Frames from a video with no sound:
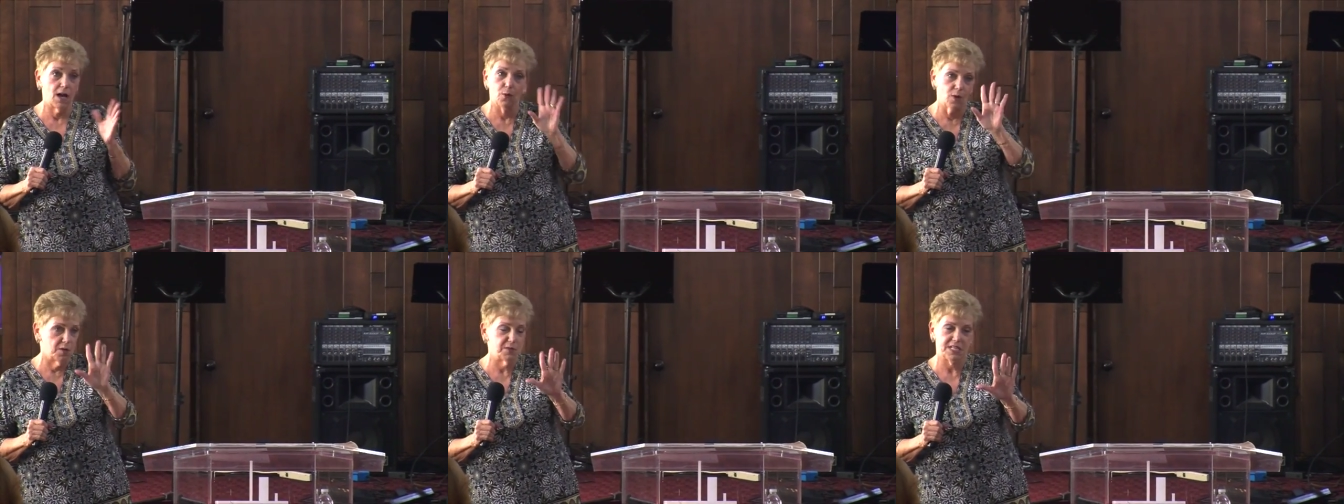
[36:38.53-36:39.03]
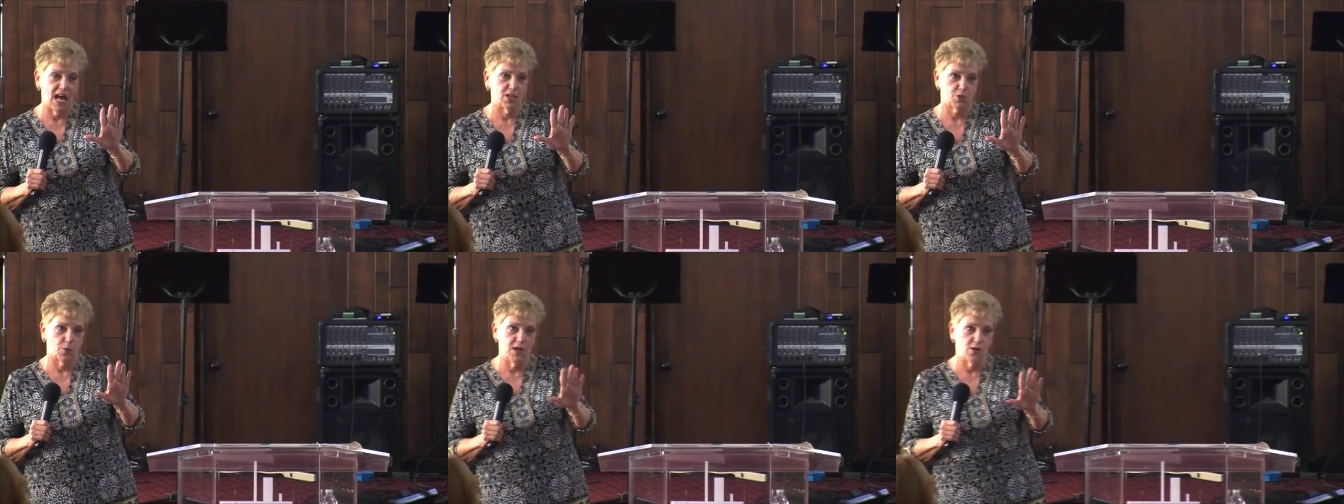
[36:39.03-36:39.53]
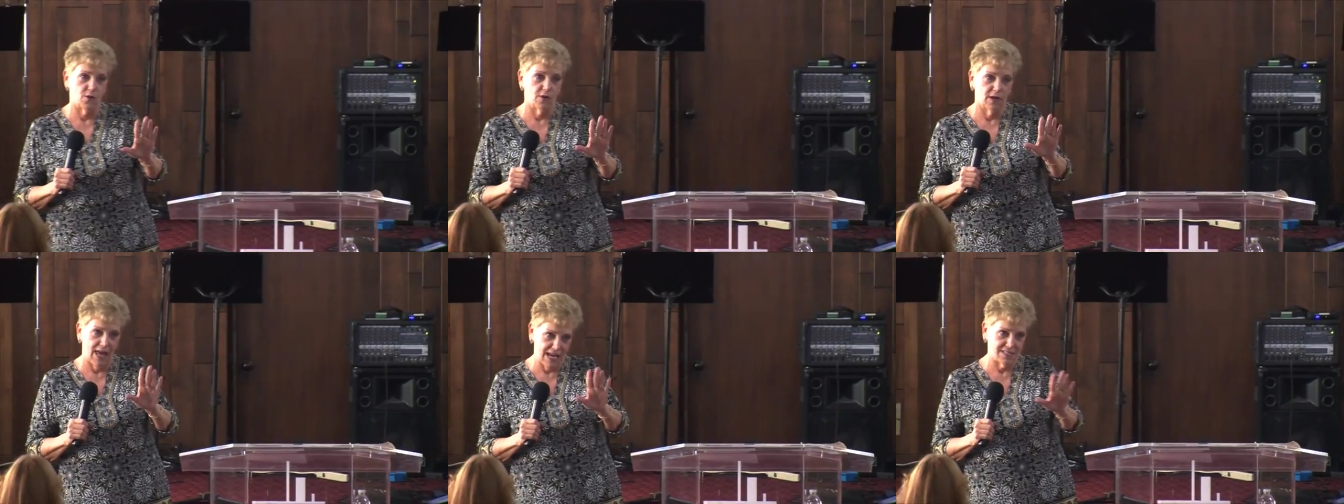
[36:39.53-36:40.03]
I don't want to exaggerate or
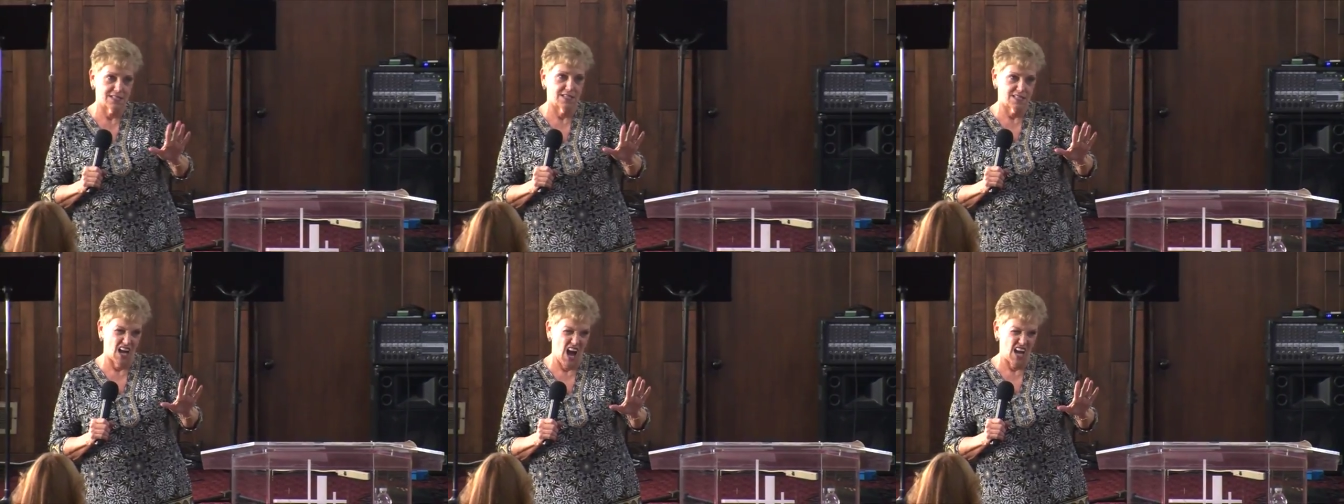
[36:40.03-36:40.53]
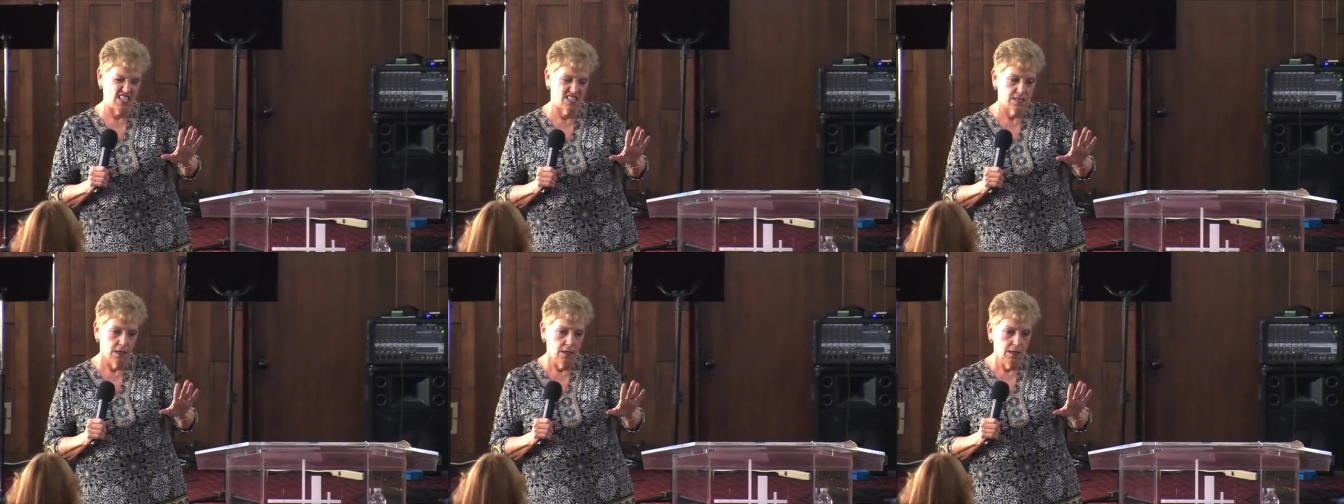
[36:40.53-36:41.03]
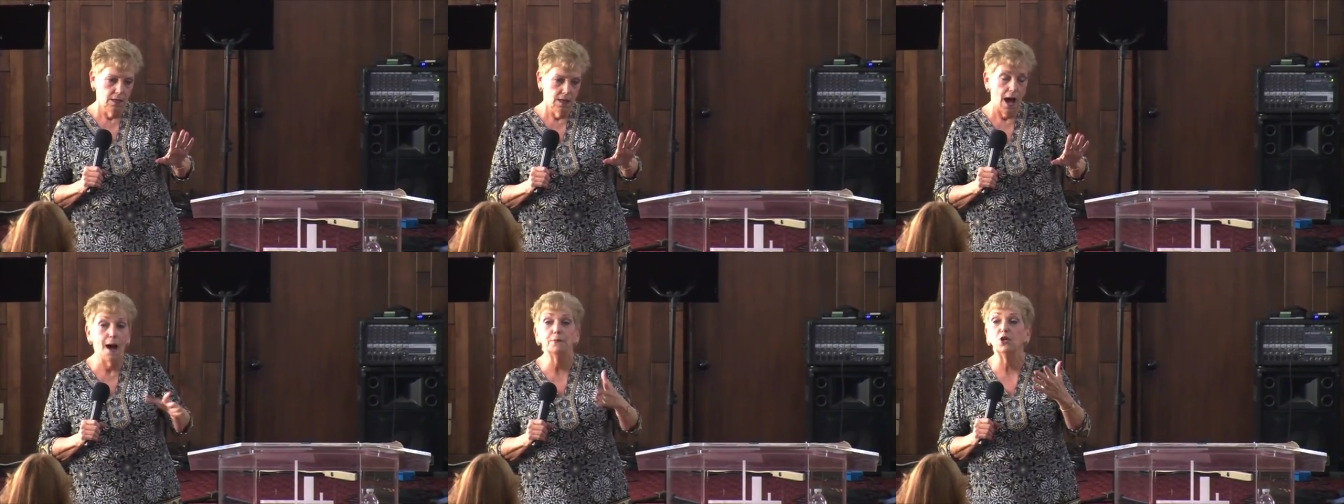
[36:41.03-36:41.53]
elasticize.
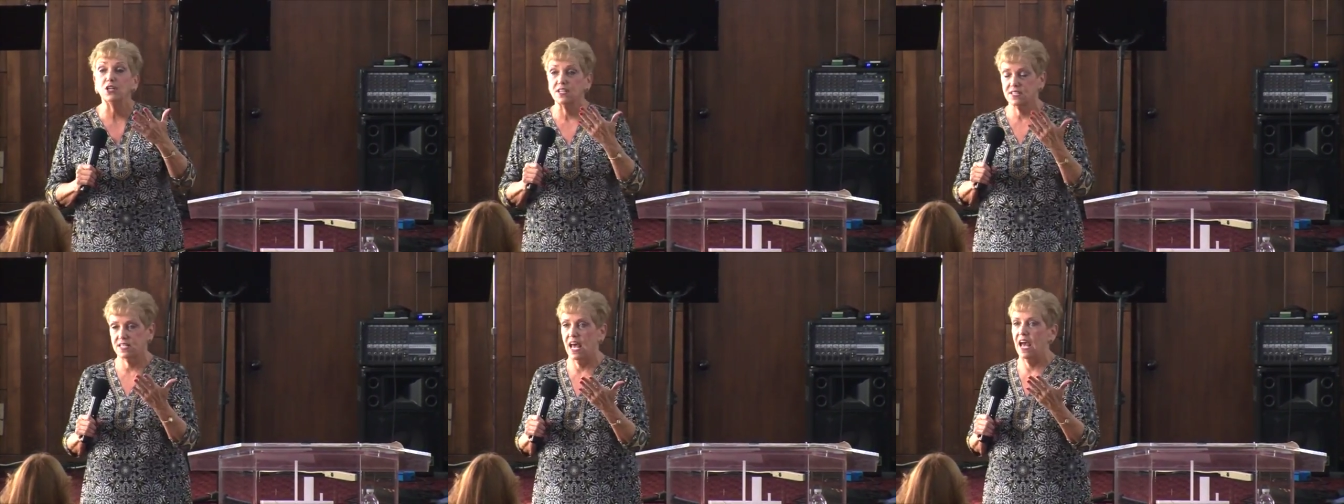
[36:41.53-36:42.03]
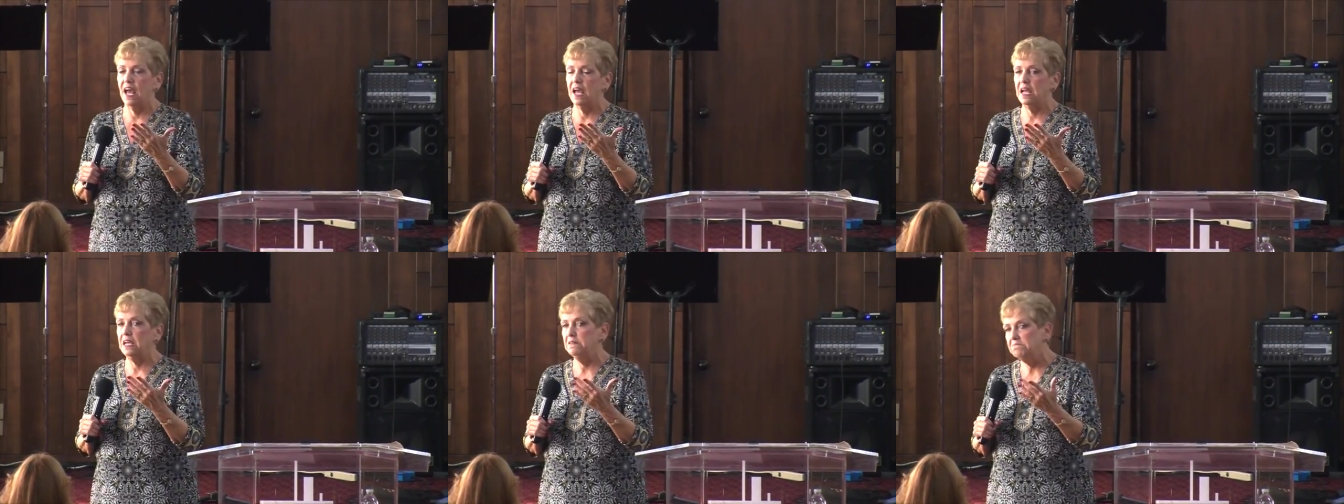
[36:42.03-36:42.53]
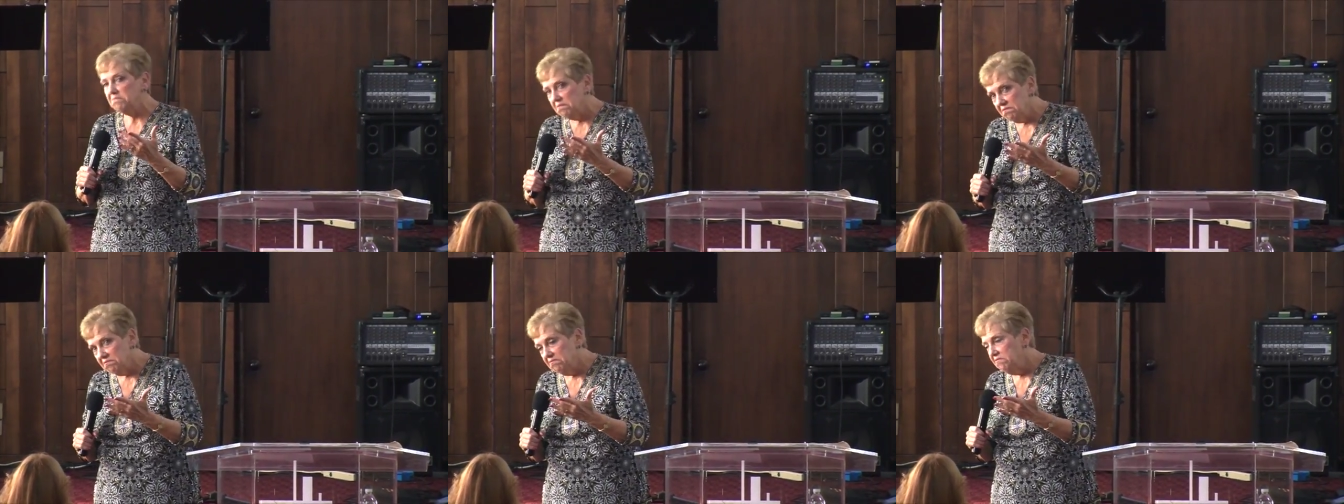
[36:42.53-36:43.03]
I'm going to say
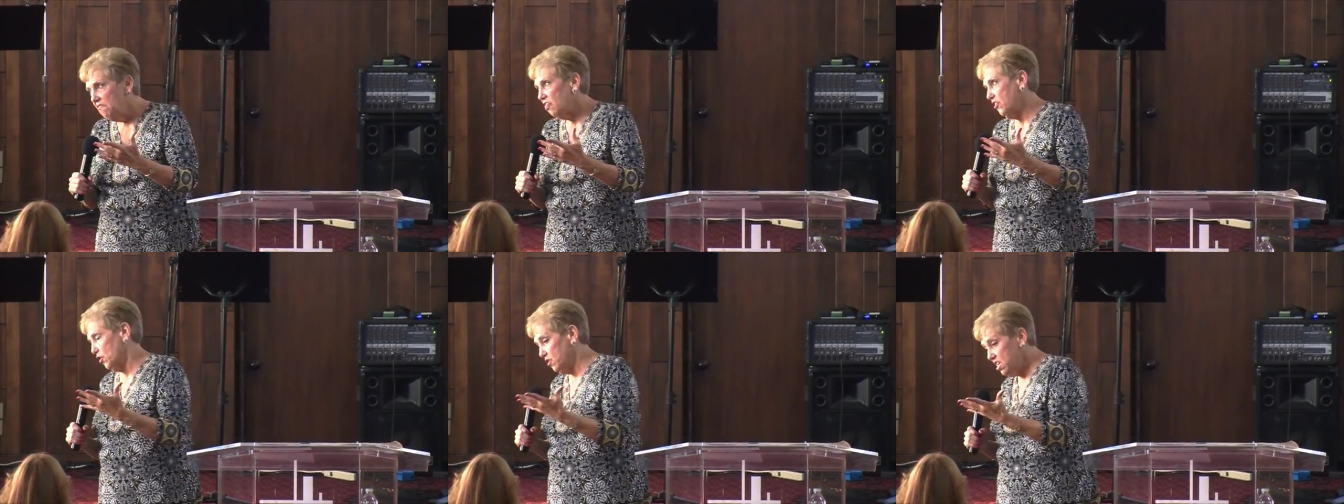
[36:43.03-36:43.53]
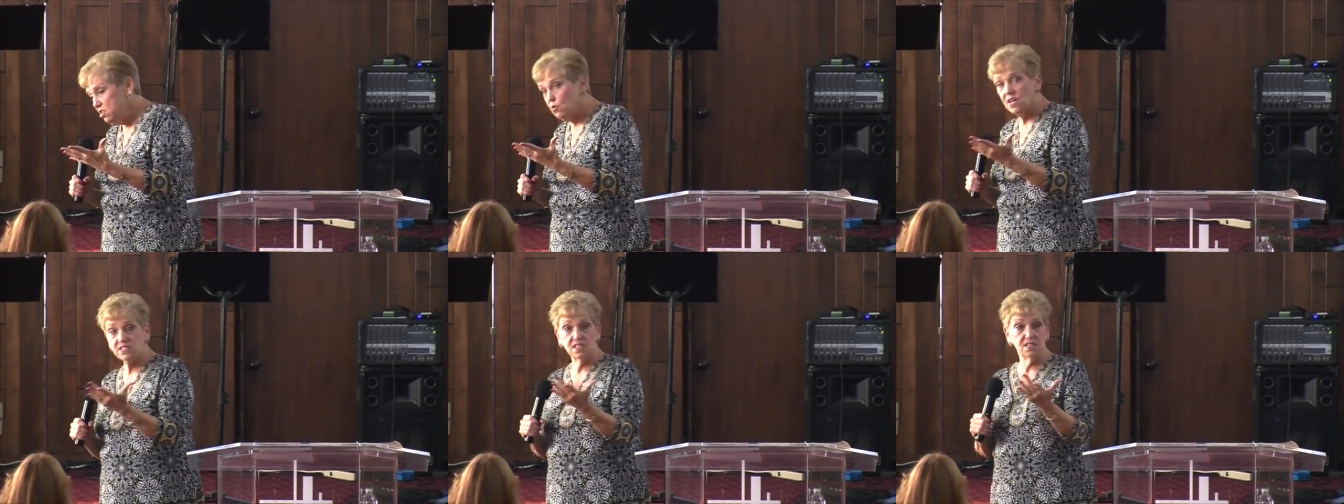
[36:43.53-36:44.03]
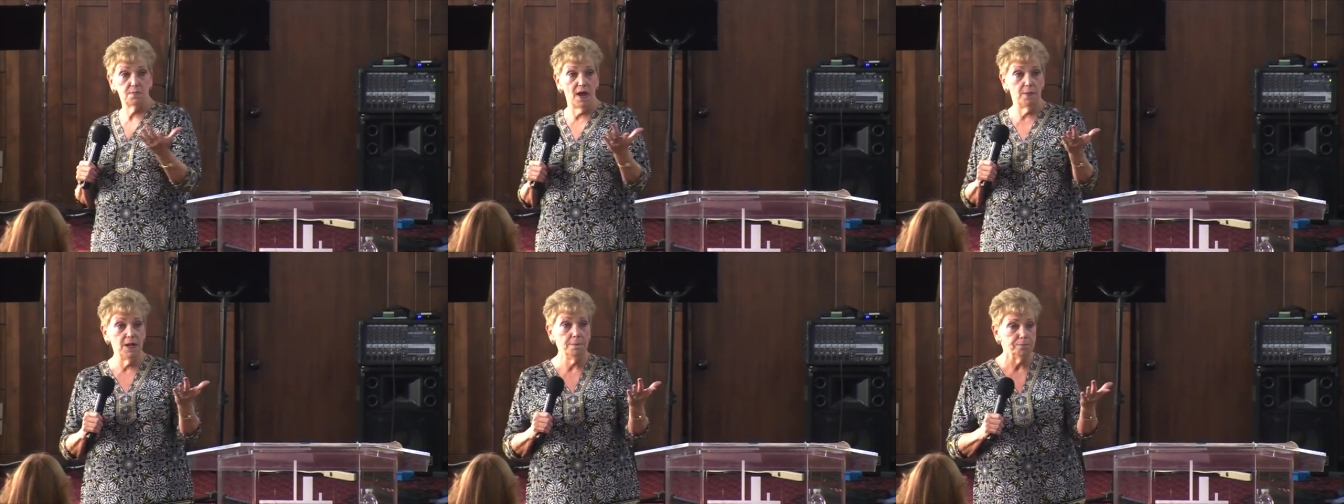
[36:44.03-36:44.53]
30 dresses
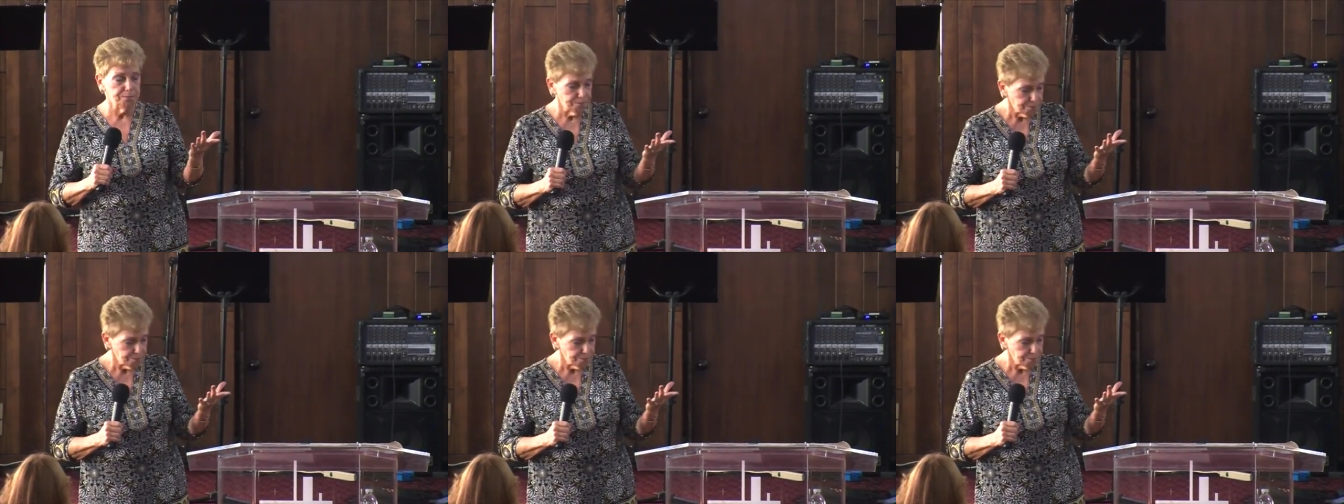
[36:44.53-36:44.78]
maybe